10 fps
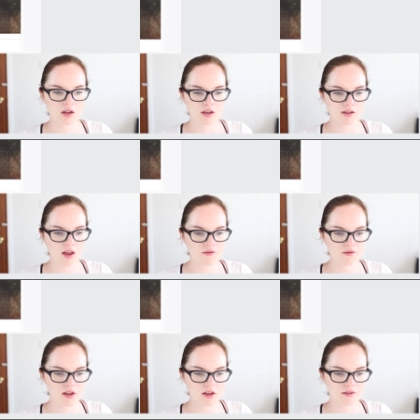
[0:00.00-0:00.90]
Does that
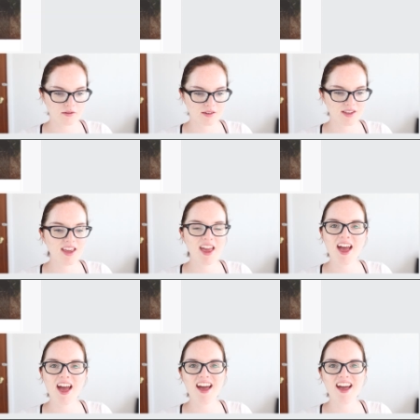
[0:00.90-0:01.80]
fit?
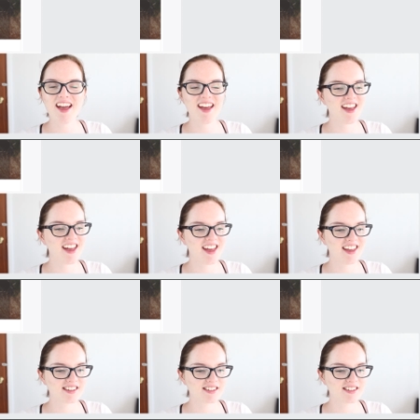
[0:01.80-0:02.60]
Yay!